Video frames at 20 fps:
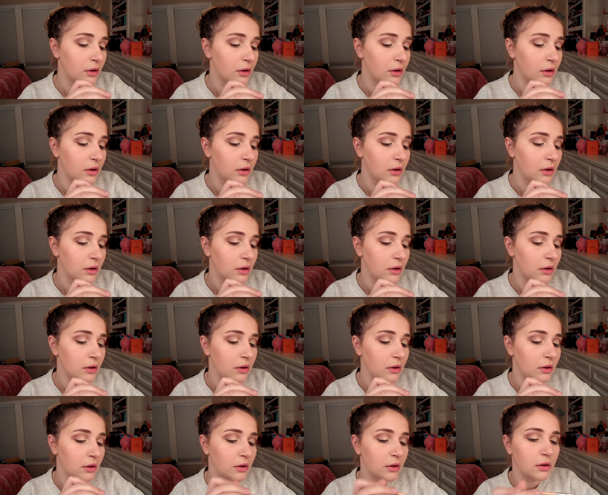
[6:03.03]

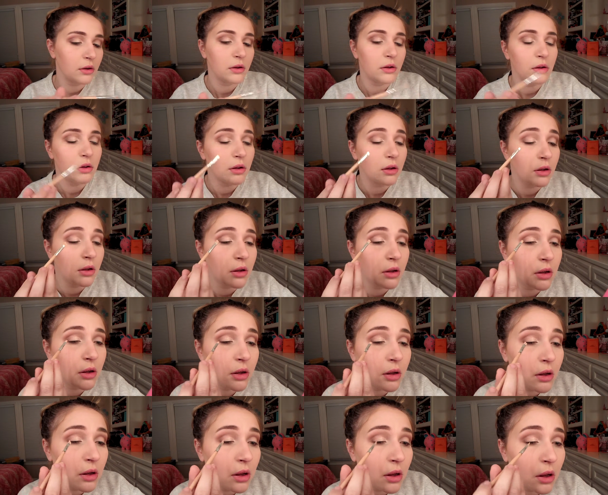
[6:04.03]

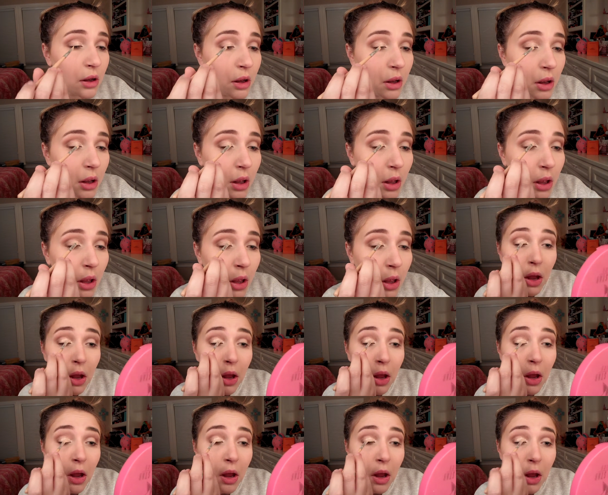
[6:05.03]

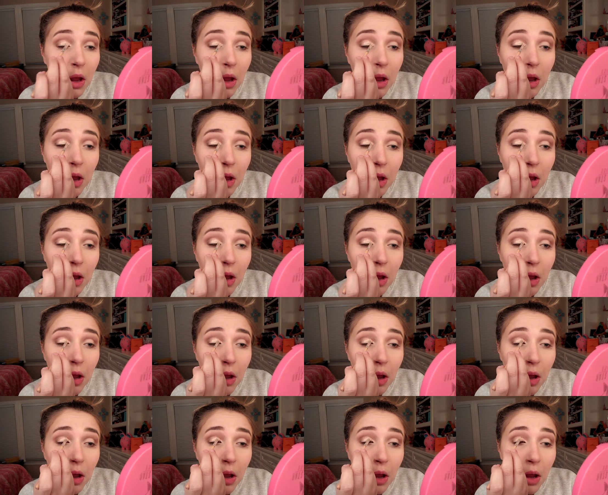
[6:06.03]

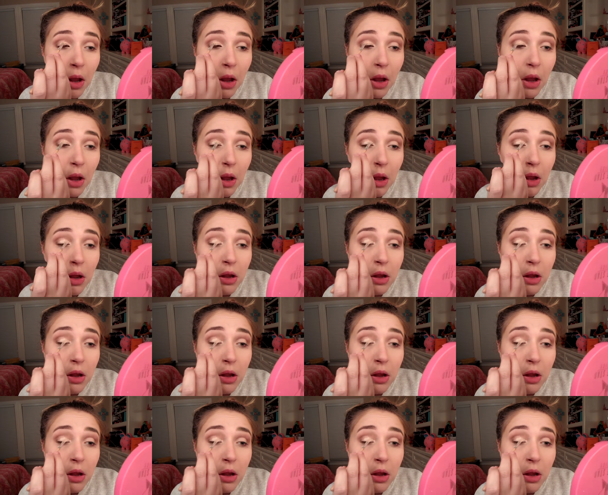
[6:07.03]
Nothing is said.